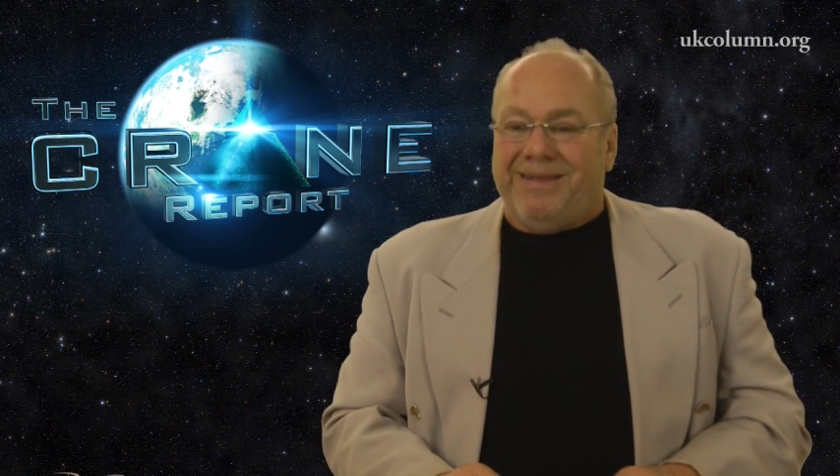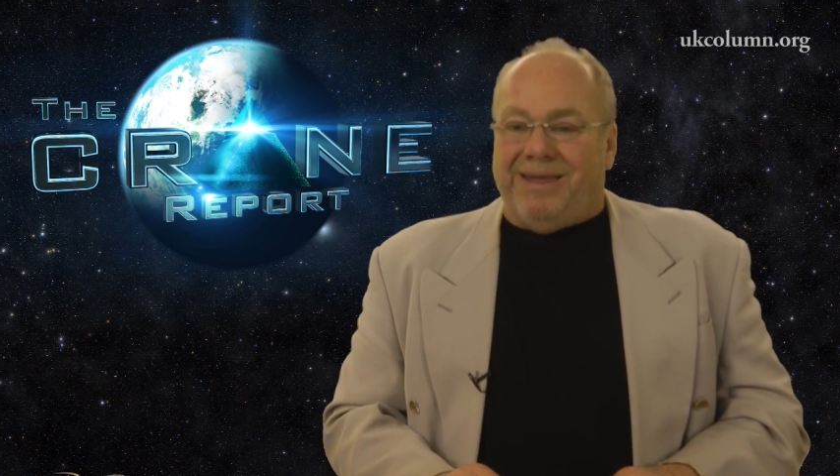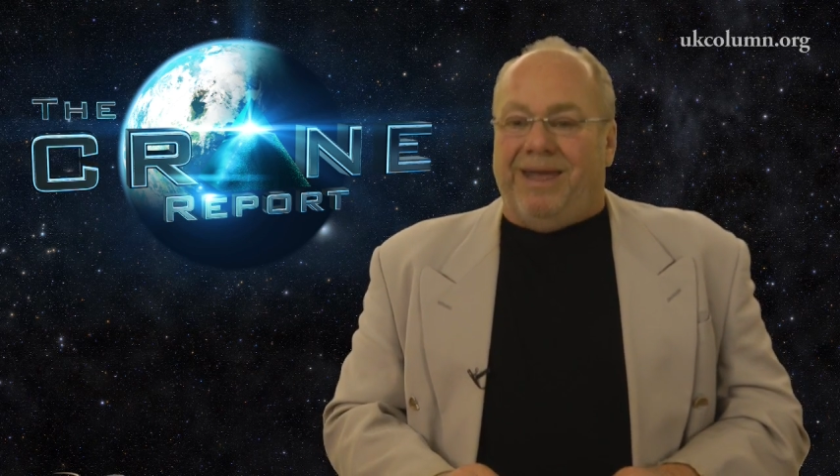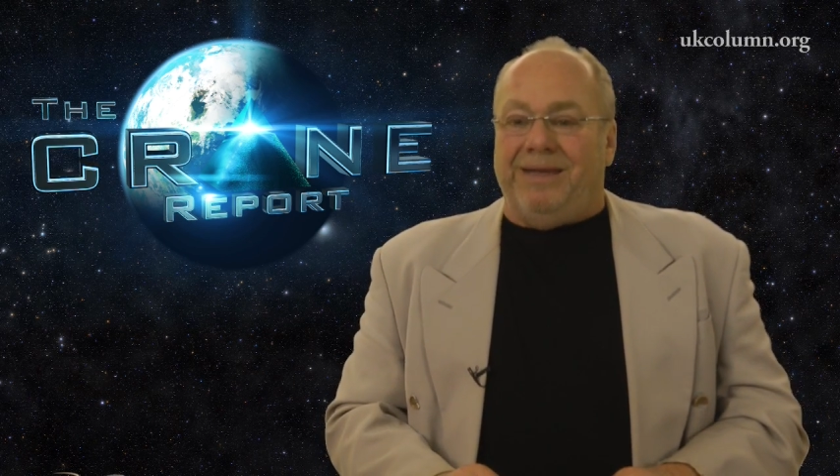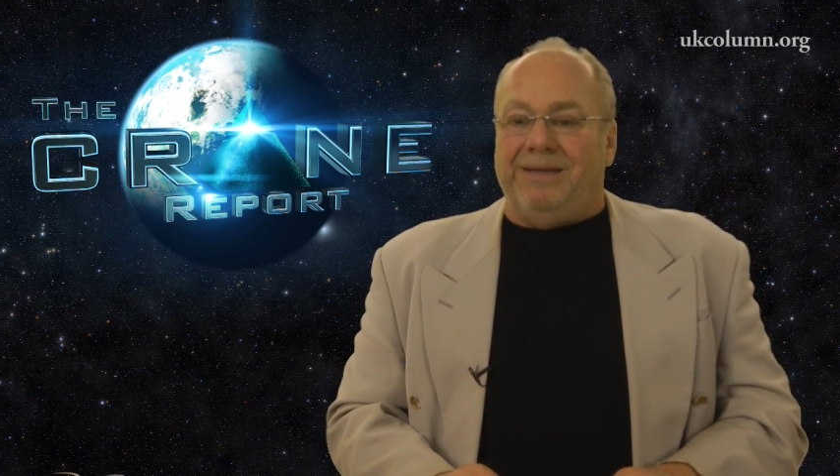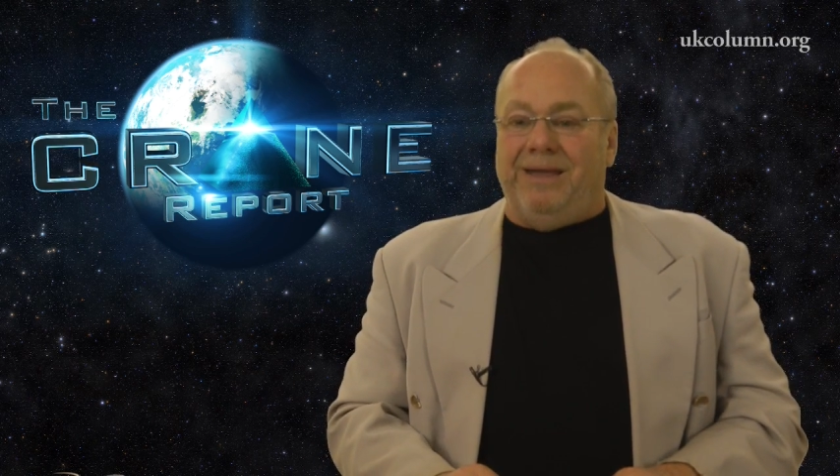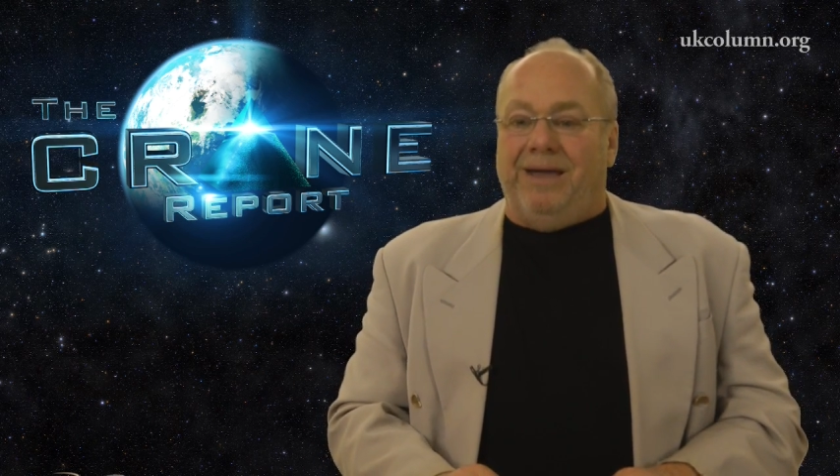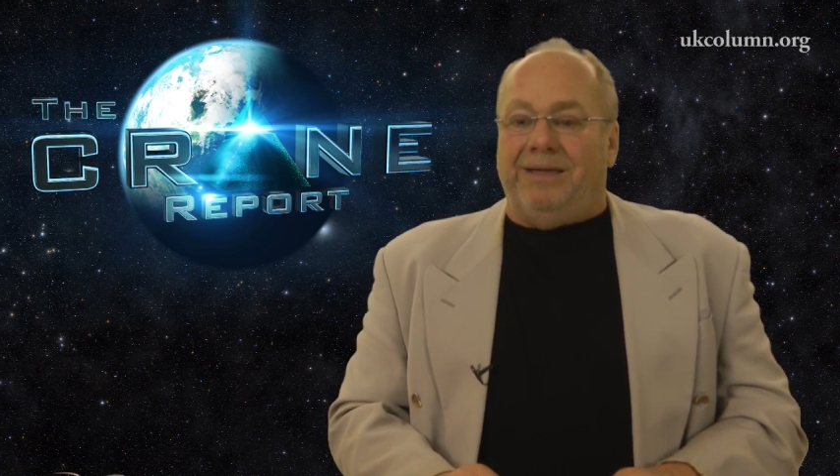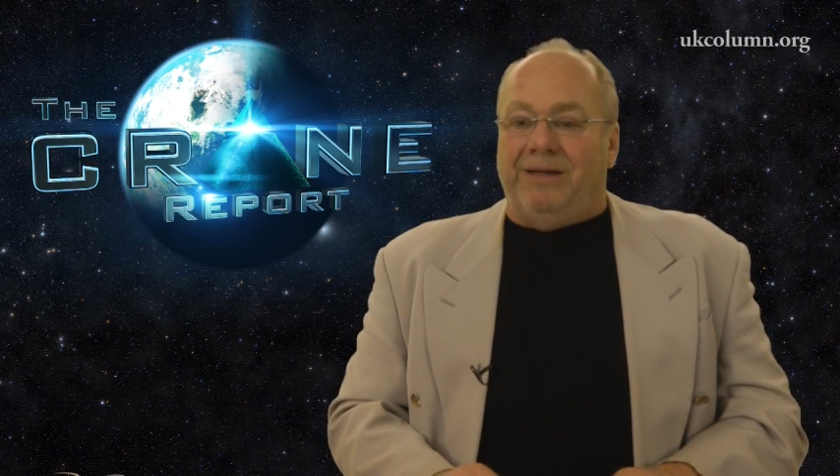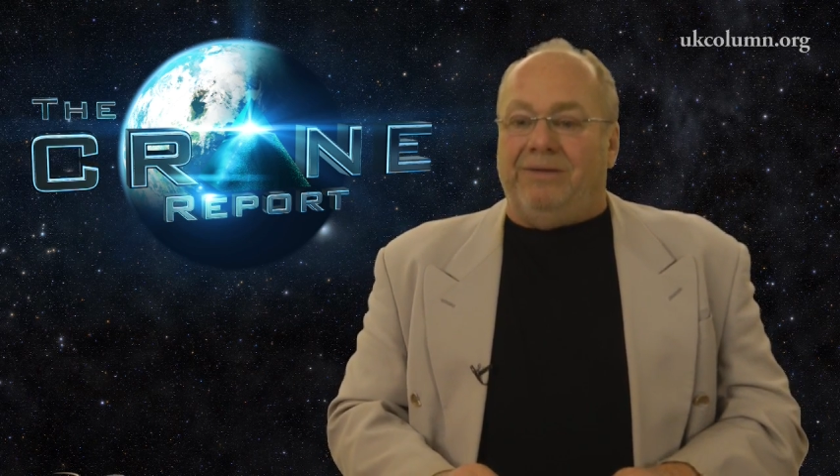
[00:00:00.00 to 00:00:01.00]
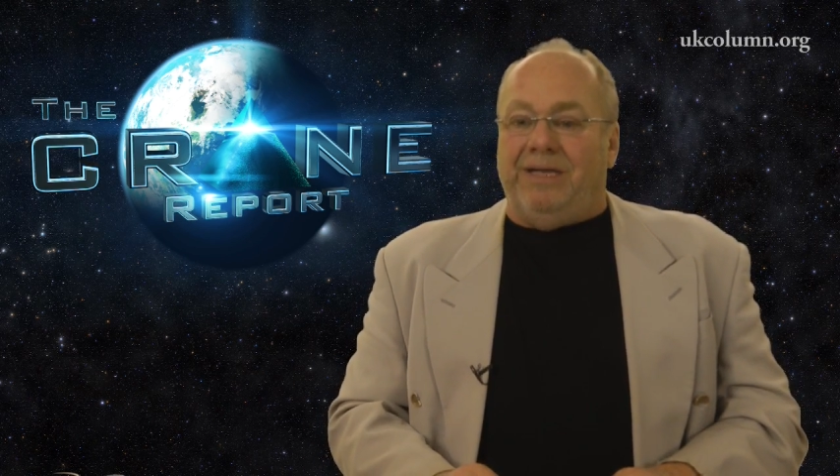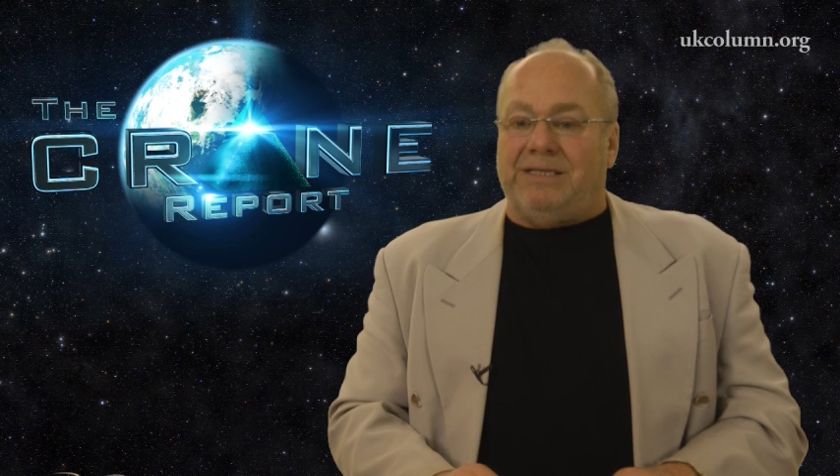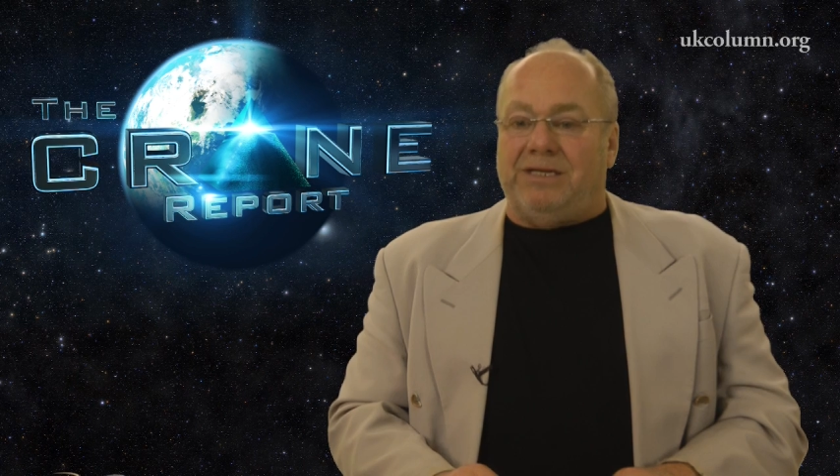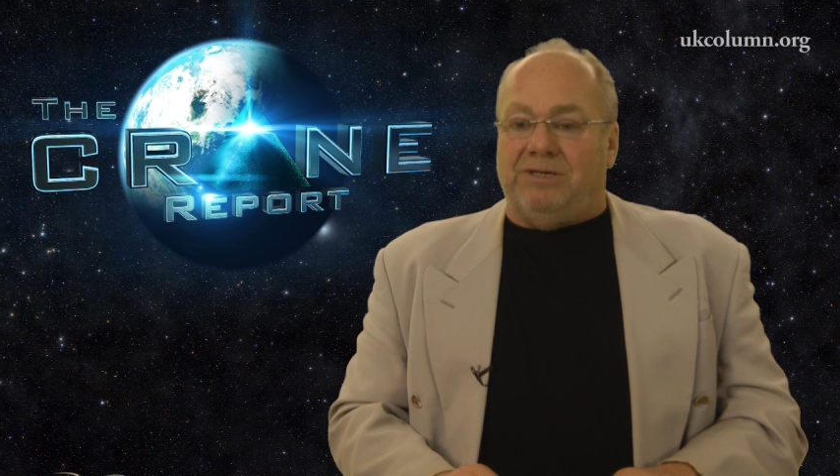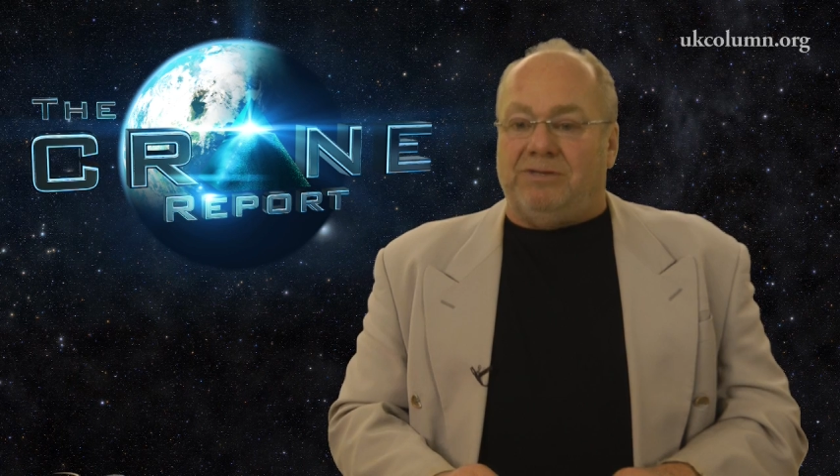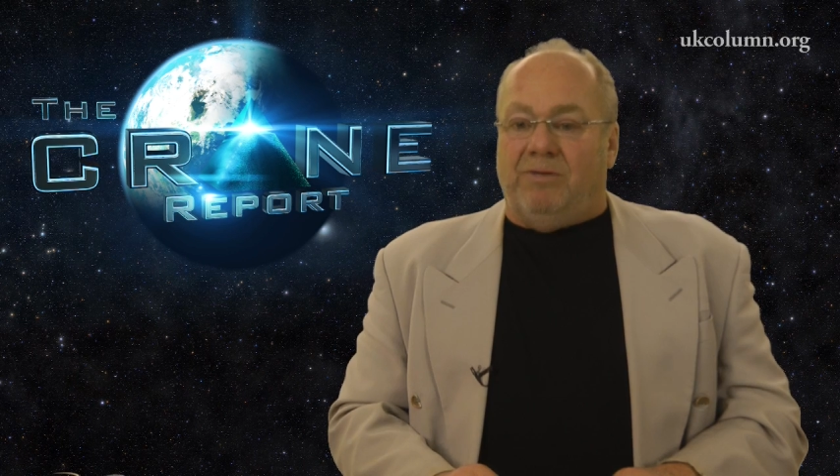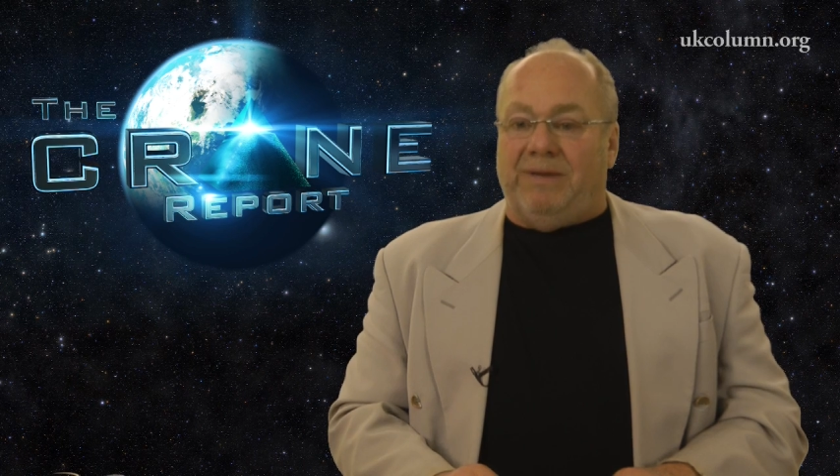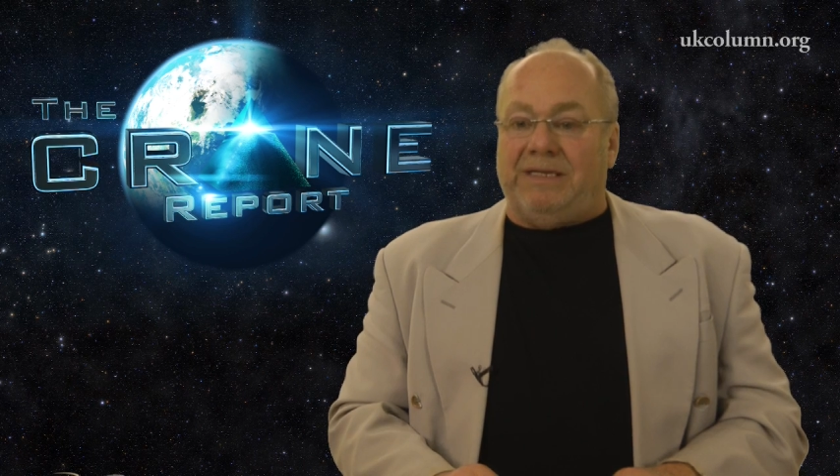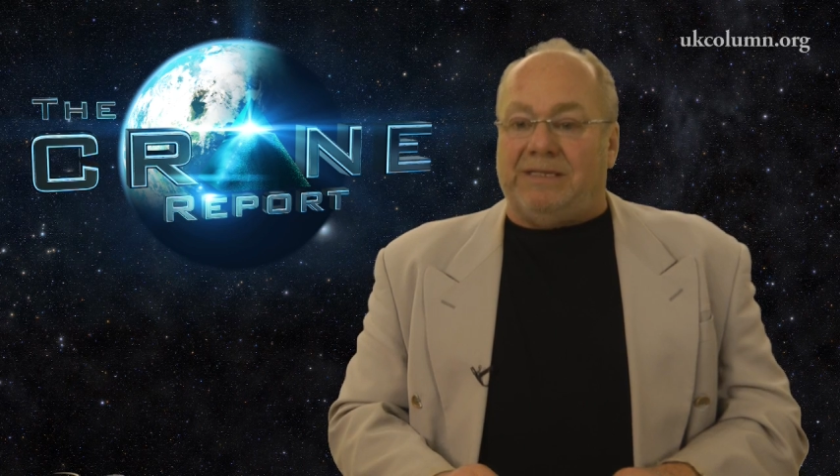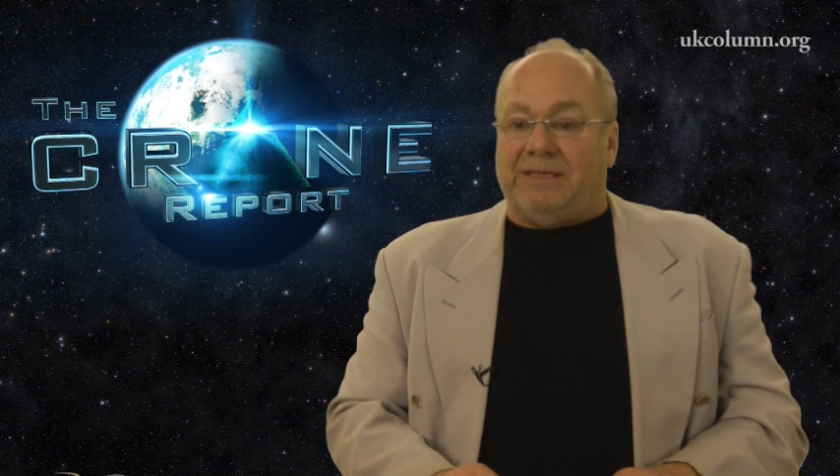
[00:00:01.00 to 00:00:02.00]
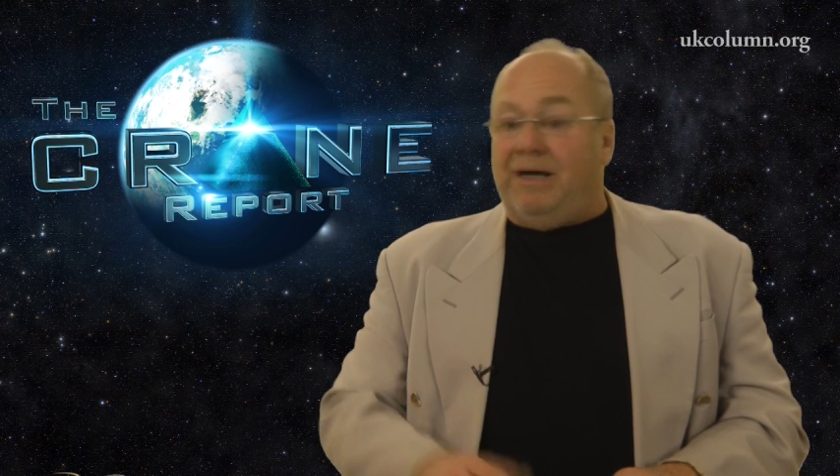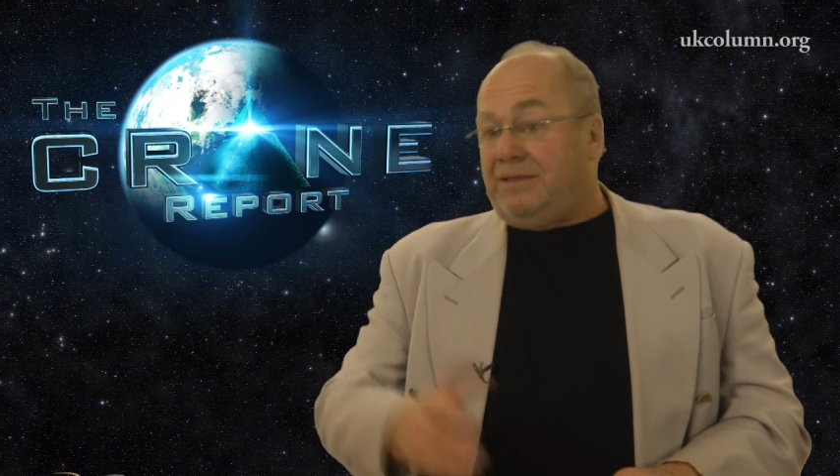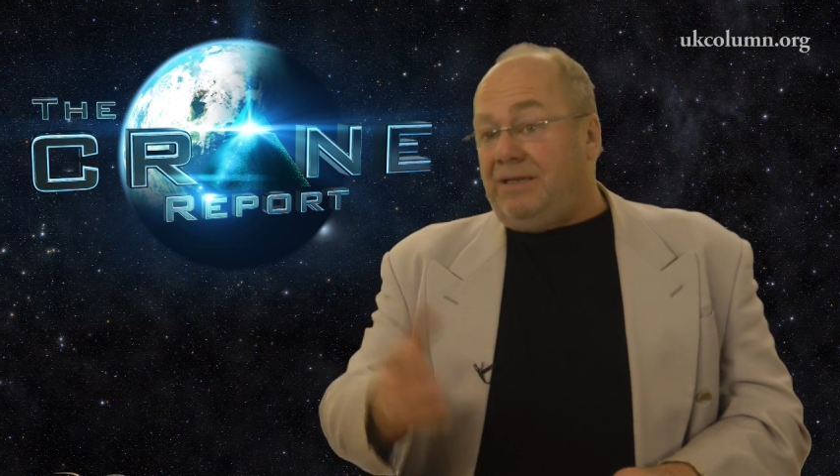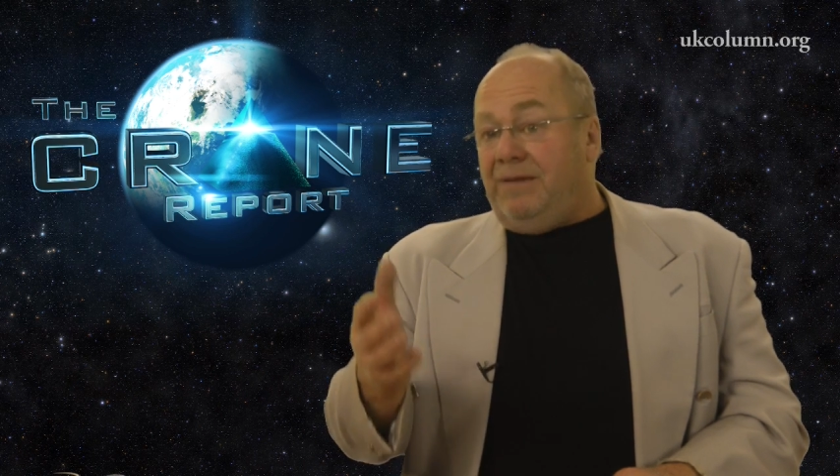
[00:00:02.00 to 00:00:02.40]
then these issues will be discussed.